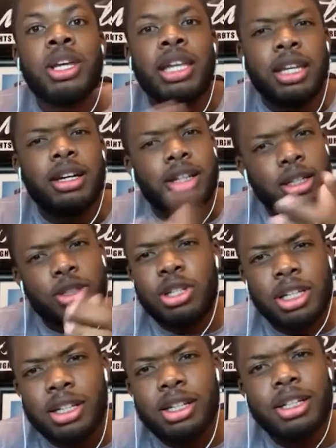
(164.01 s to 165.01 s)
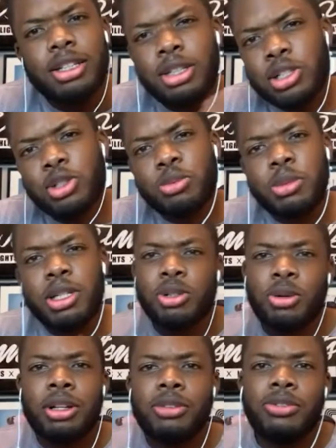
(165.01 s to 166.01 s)
yeah, you did good, 100 meters
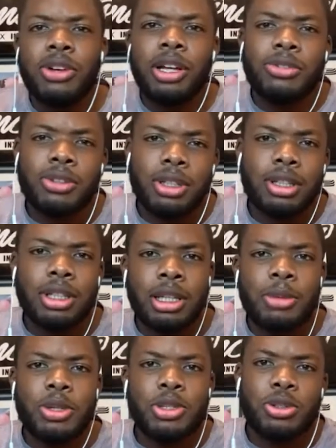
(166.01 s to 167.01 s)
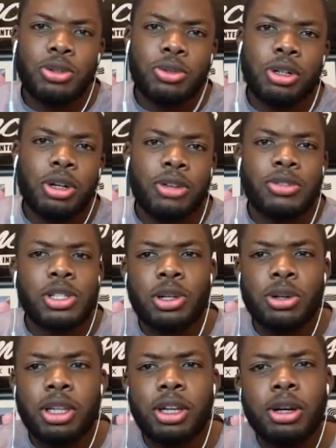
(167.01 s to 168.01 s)
qualified for the Olympics, you're going off to
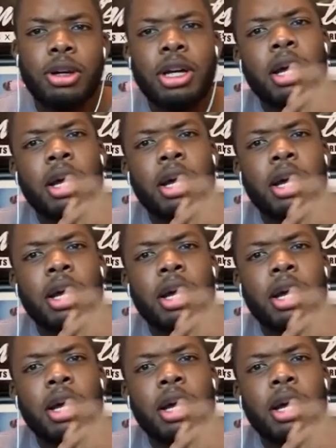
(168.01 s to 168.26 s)
Tokyo.